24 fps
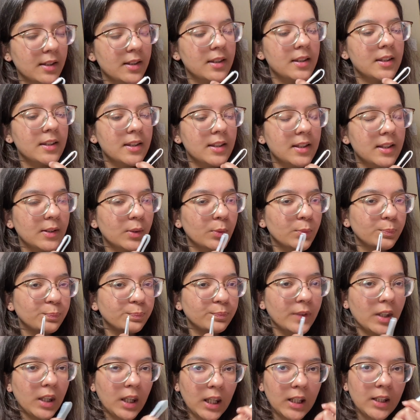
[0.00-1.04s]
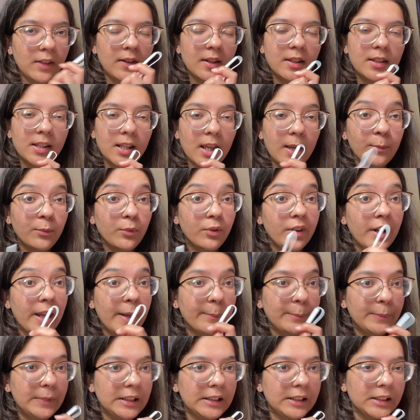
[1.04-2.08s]
So, anyways, I'm
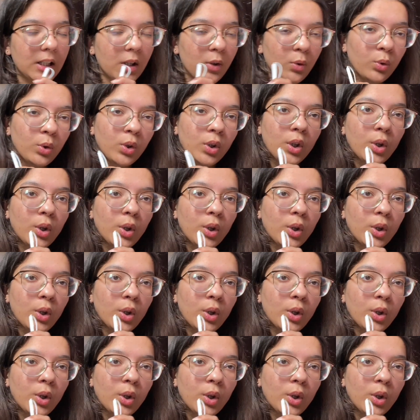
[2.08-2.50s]
rambling now.